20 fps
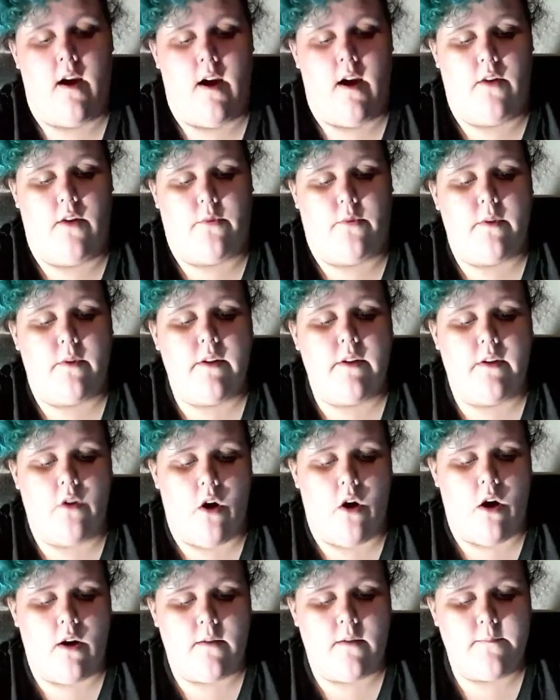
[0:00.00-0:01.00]
is really
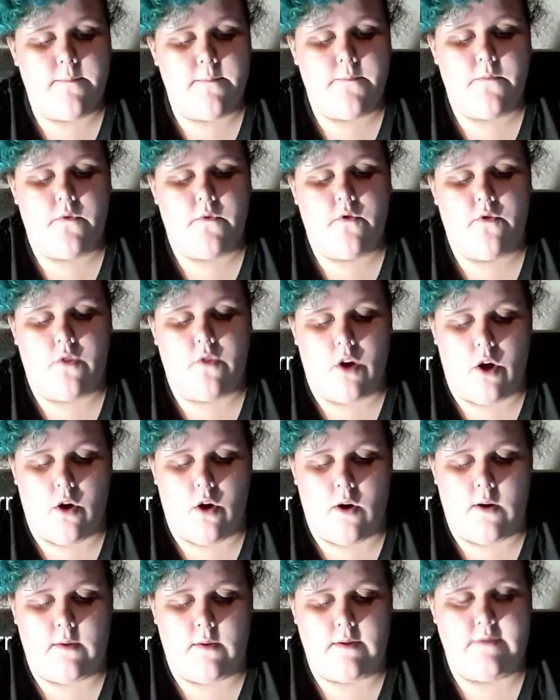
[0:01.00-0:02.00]
long.
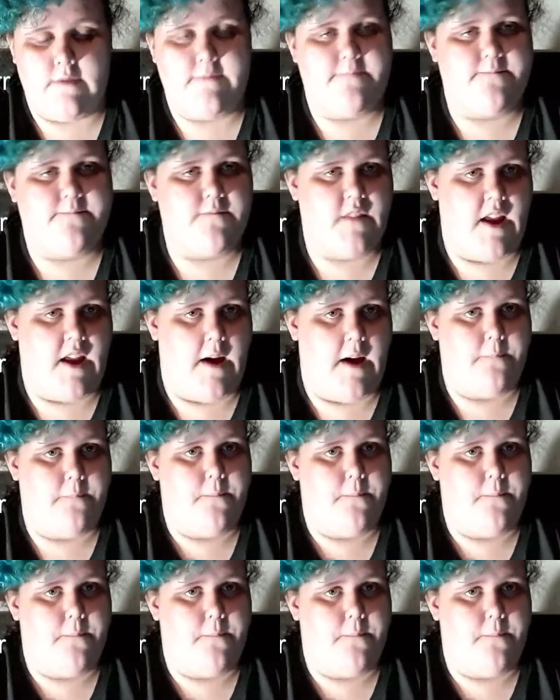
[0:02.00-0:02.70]
So, yeah.